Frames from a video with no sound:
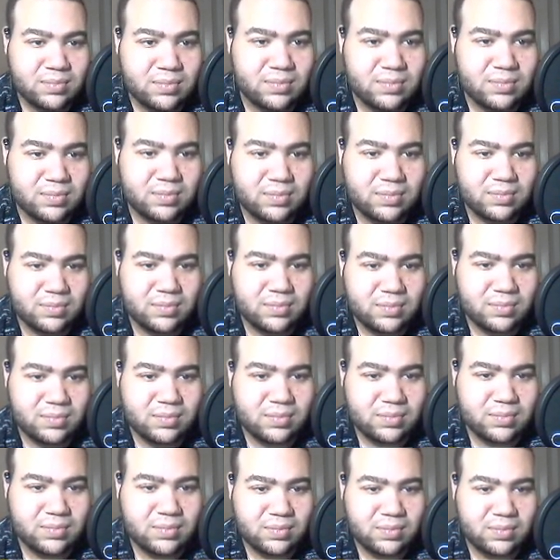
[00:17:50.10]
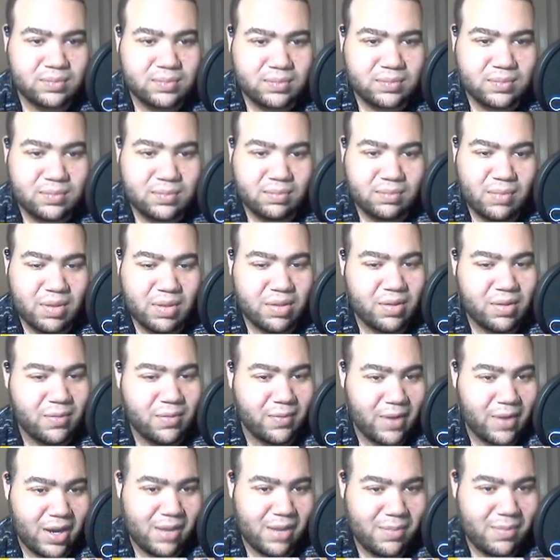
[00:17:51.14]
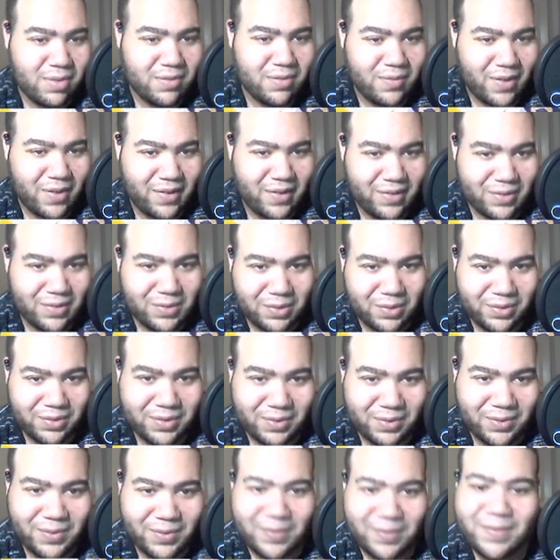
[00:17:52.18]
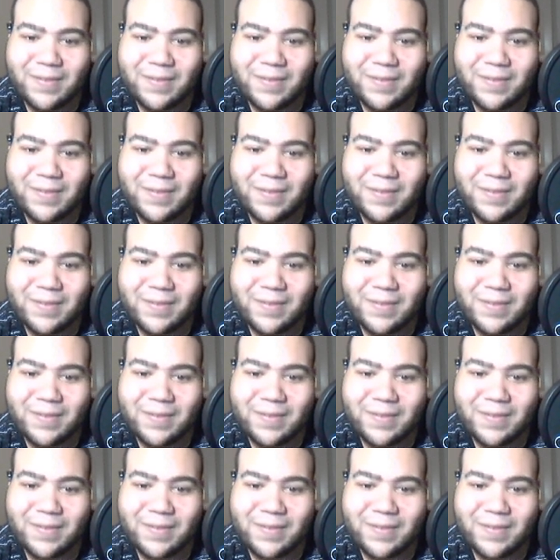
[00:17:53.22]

Mr. Hmm, Rhyme is very cool too.